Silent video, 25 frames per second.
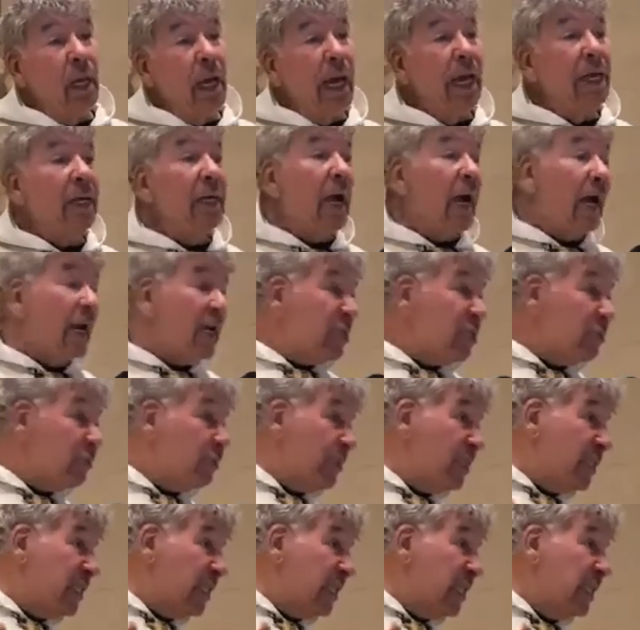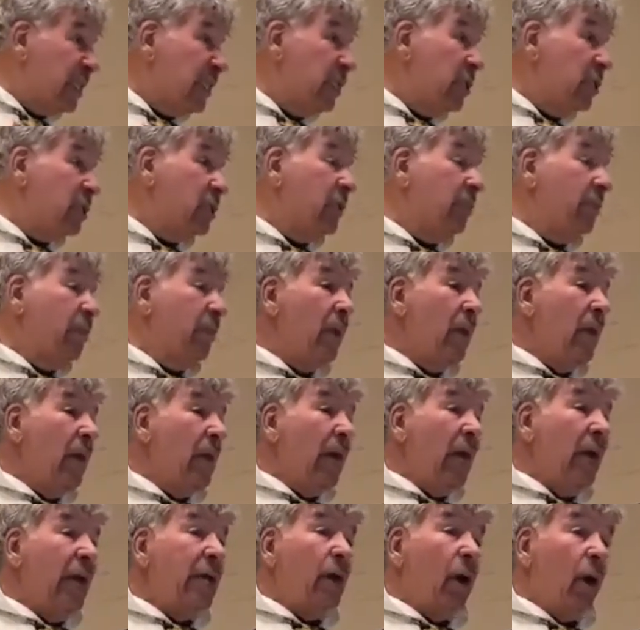and hospices,
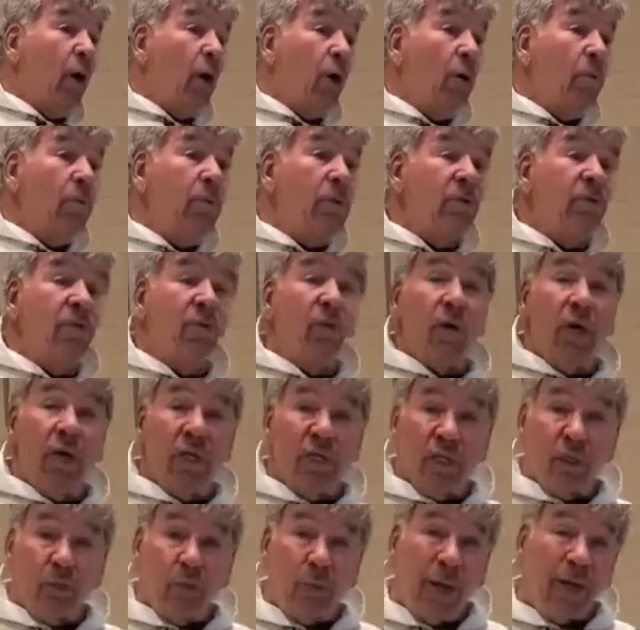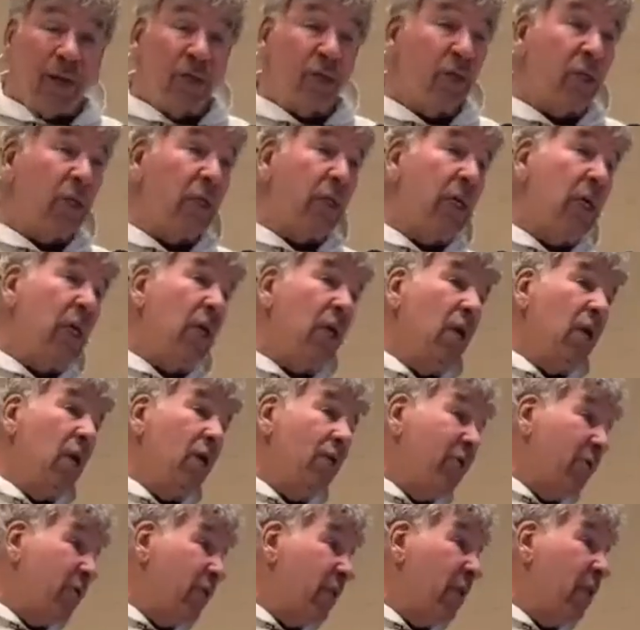and homes, for, especially
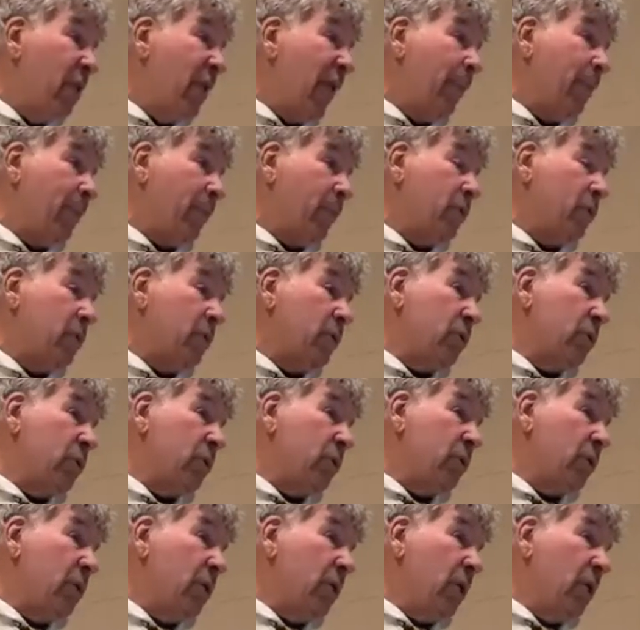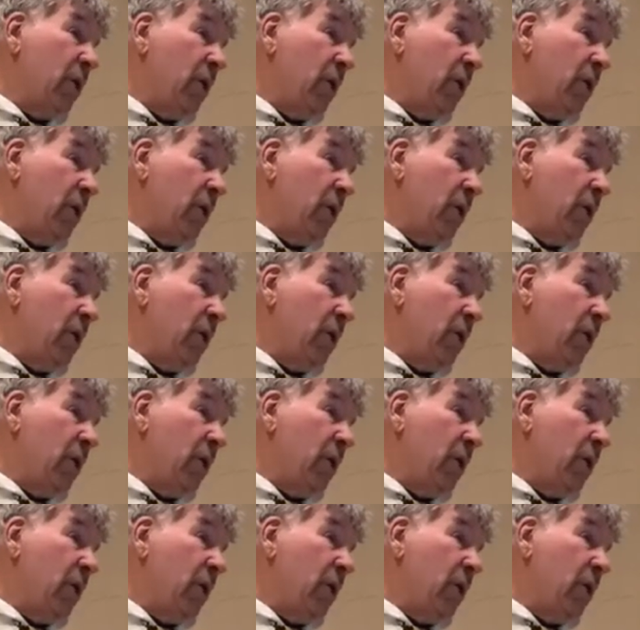for the lepers.